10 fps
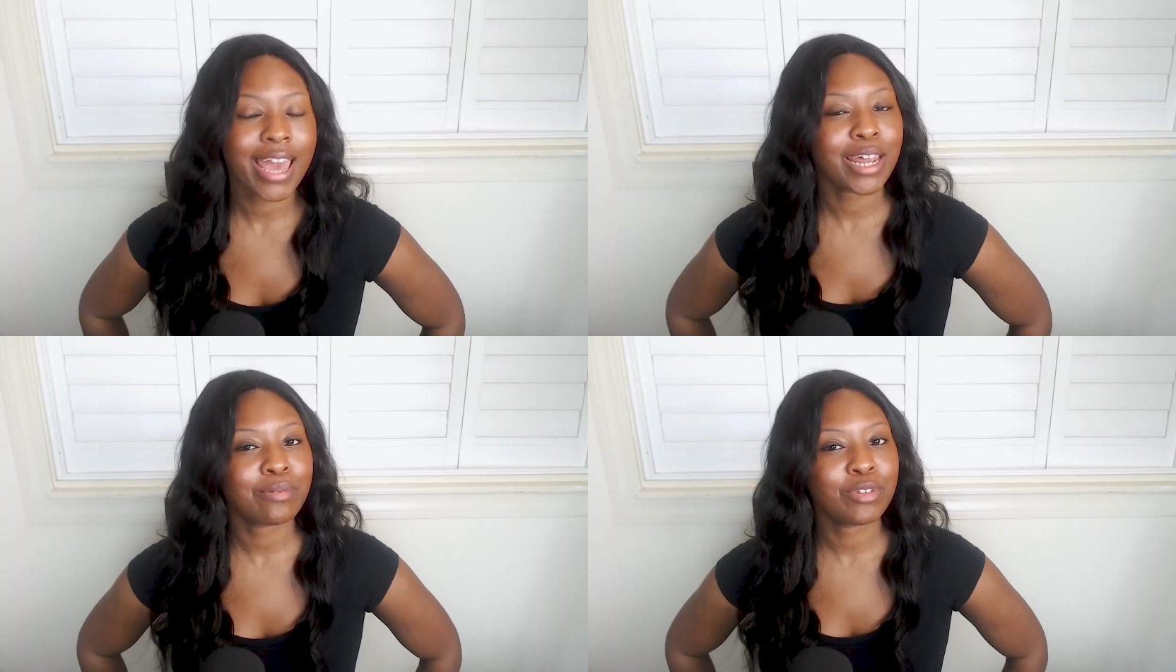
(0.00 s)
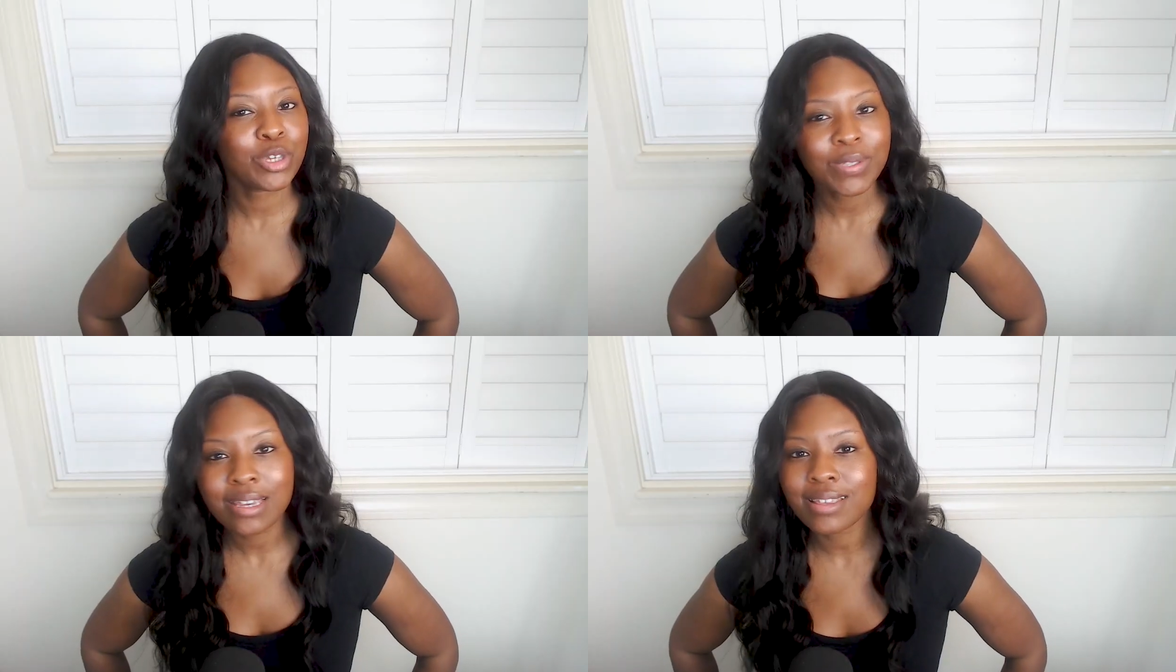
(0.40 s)
I'm
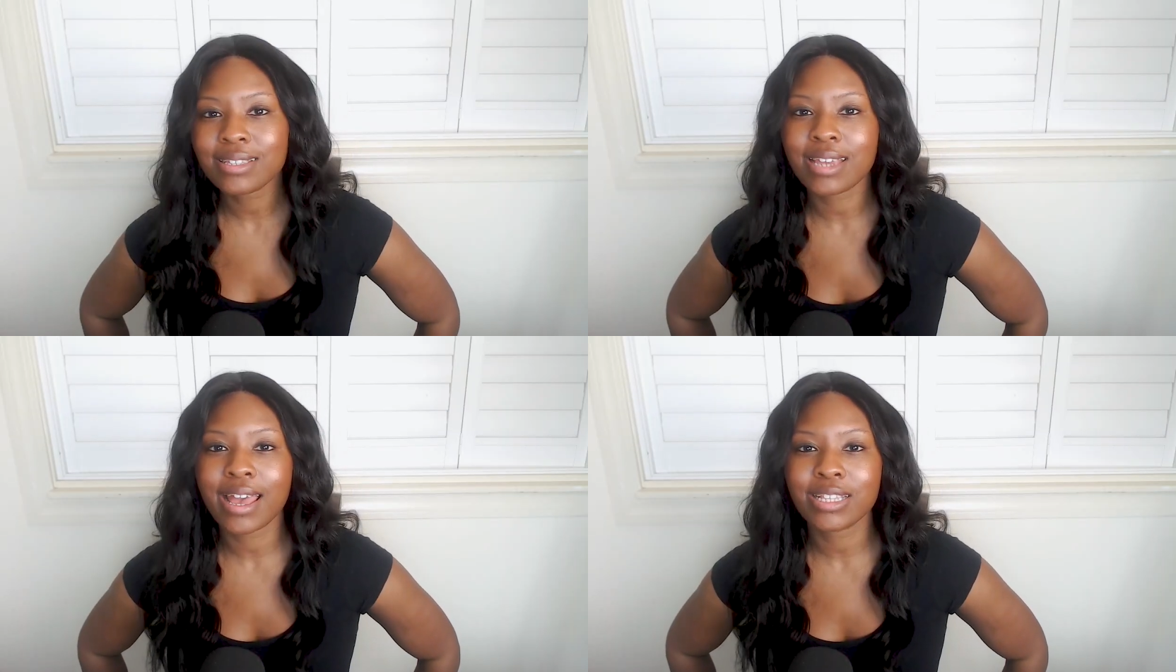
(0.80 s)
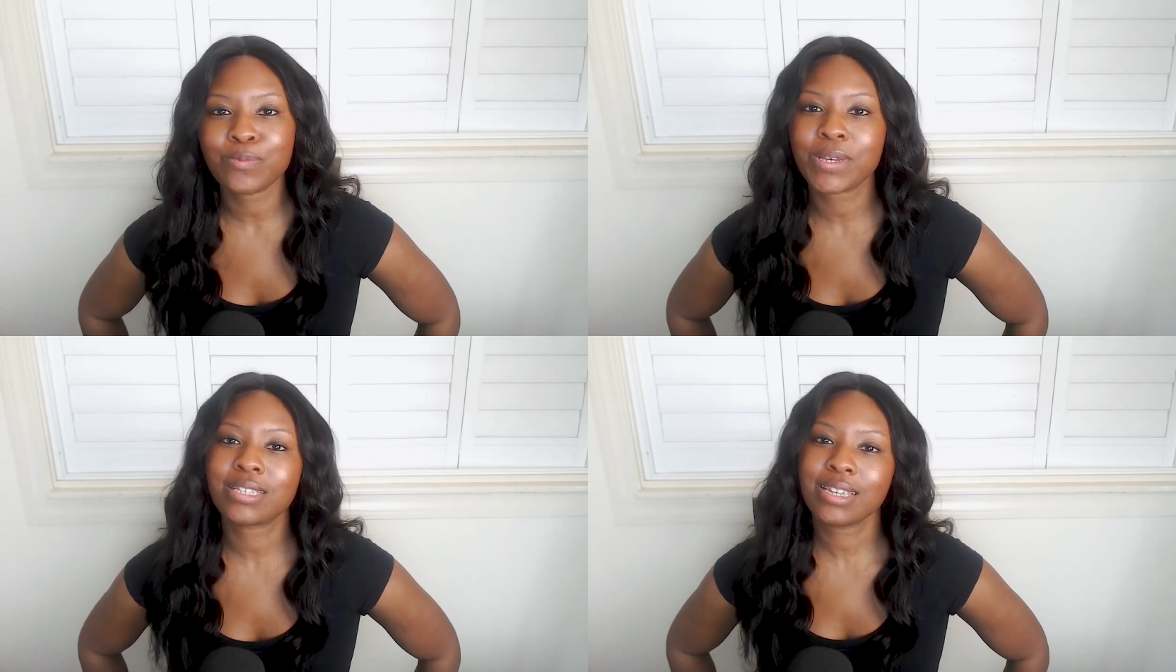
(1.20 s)
using this tense
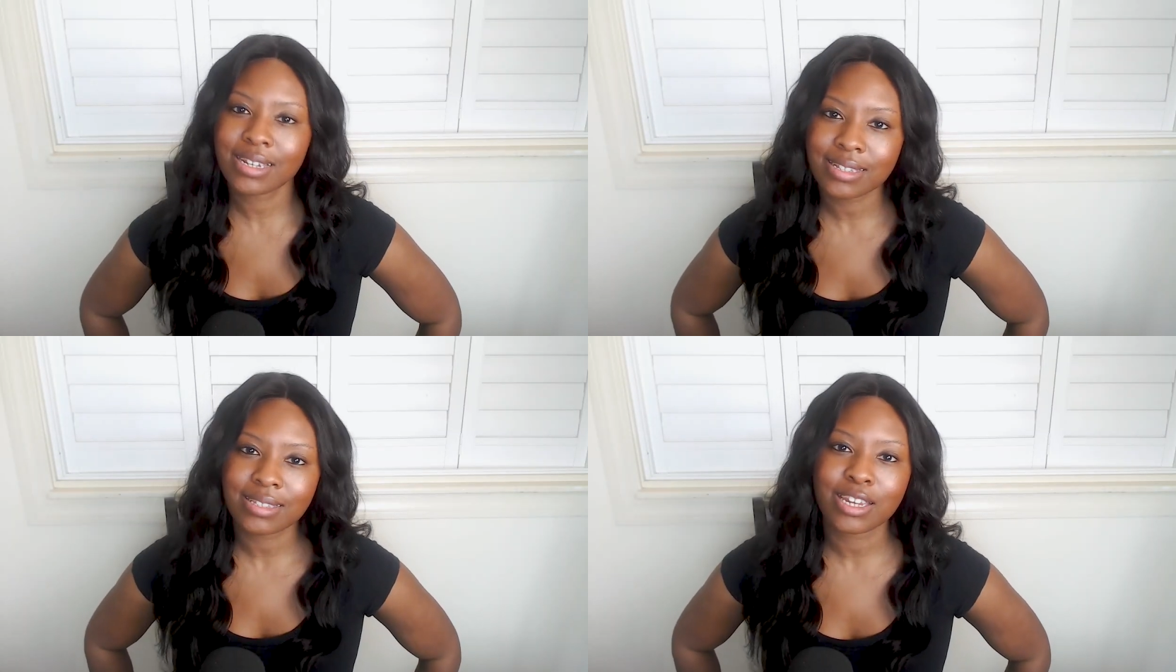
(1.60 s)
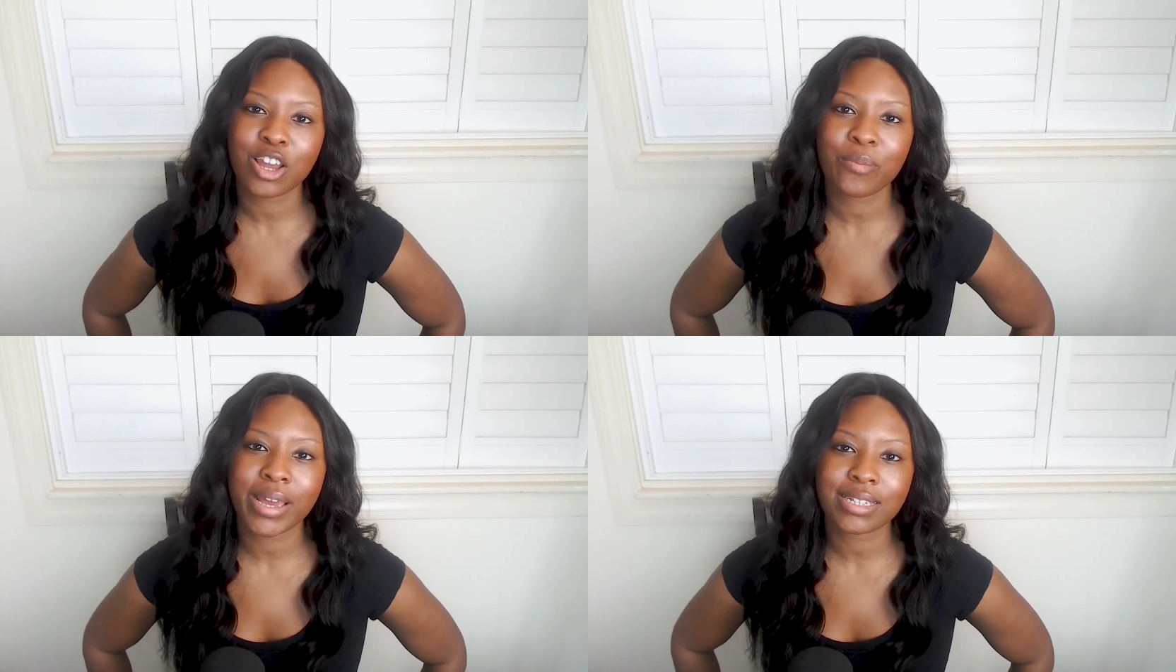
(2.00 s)
because it is sitting
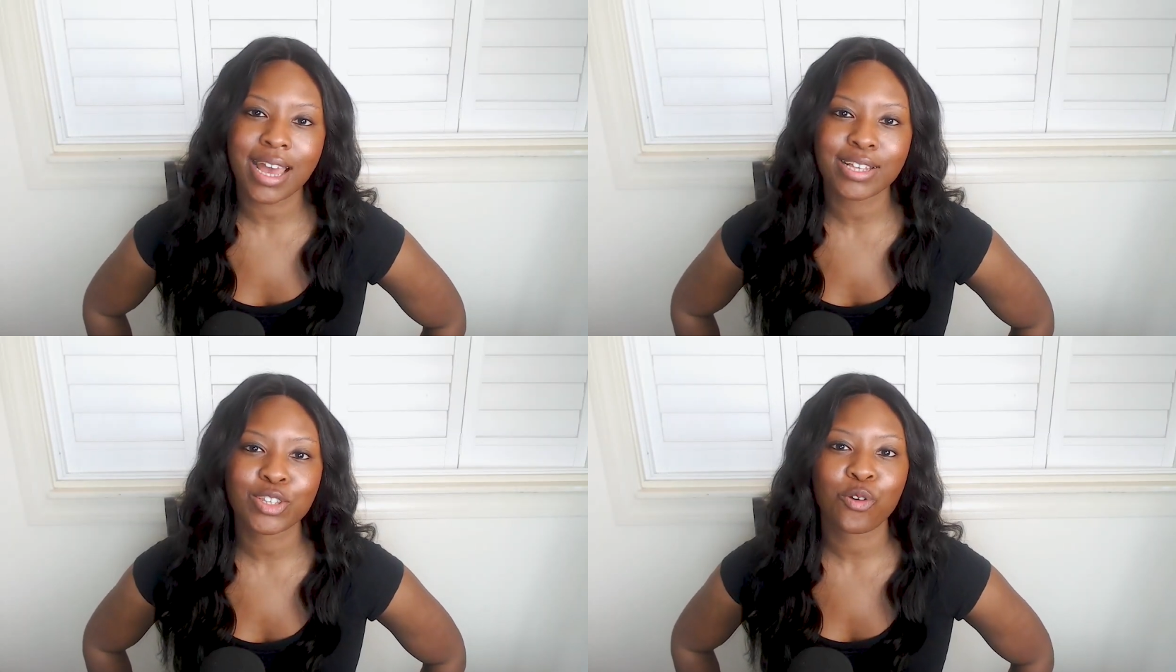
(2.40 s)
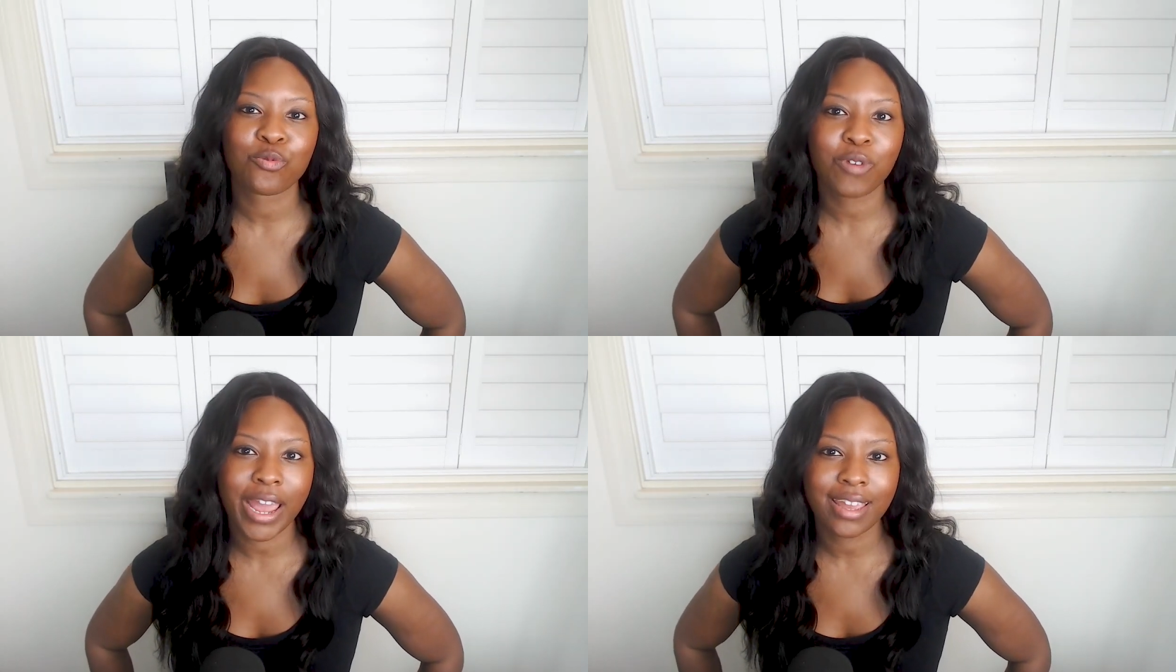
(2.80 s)
on my desk
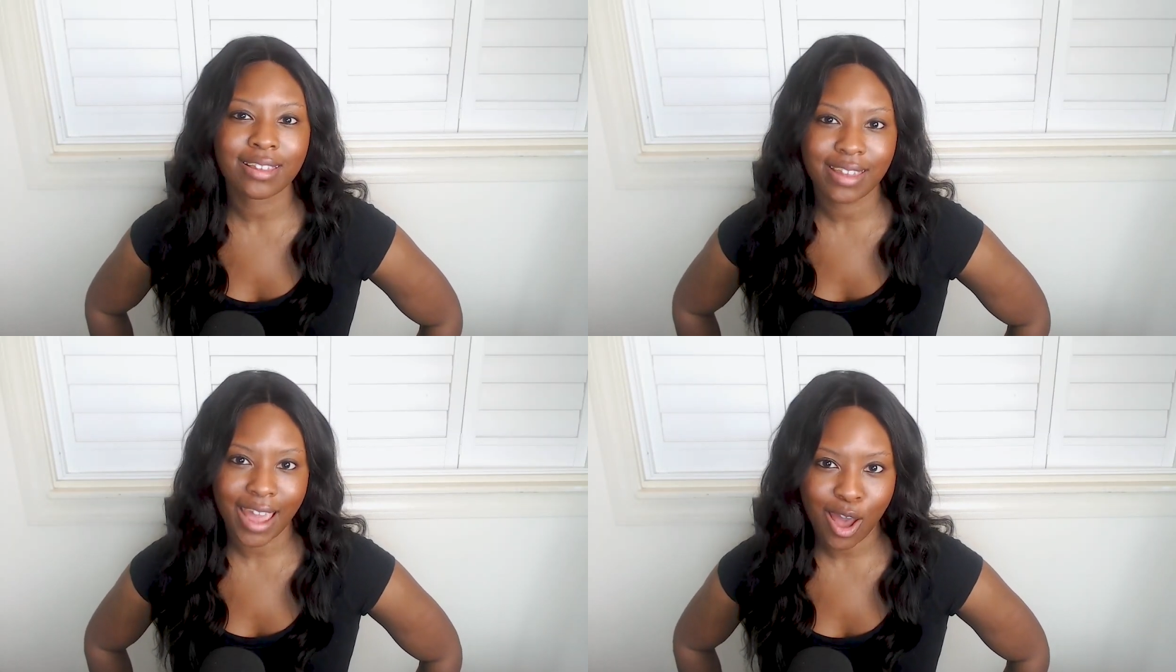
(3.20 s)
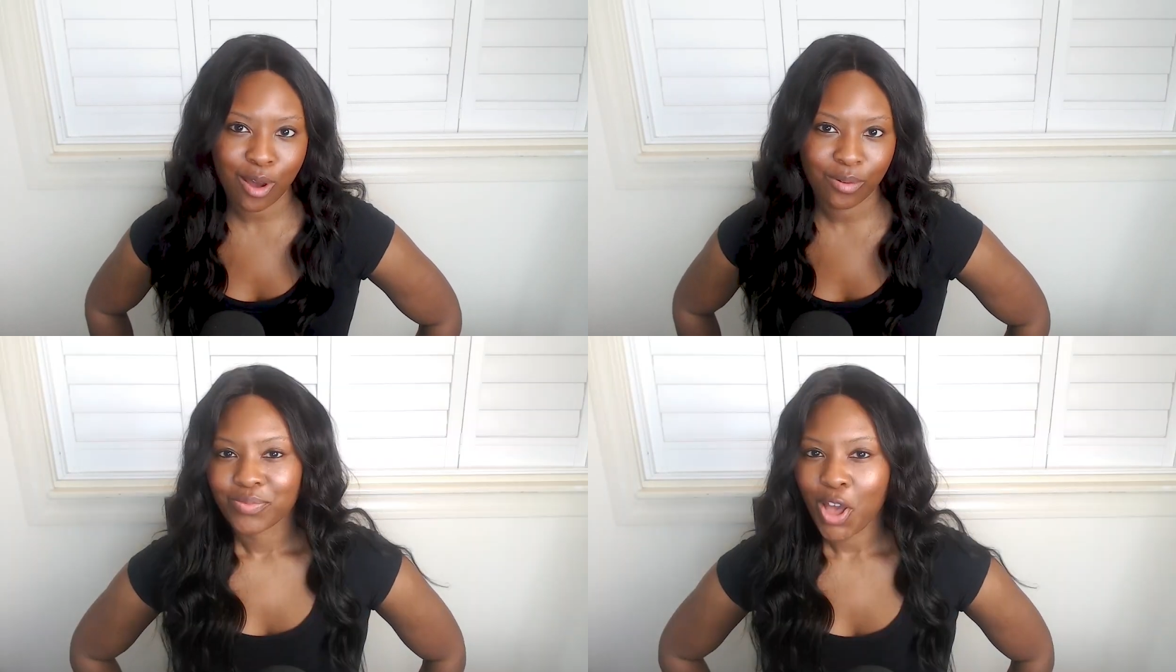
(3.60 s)
right now.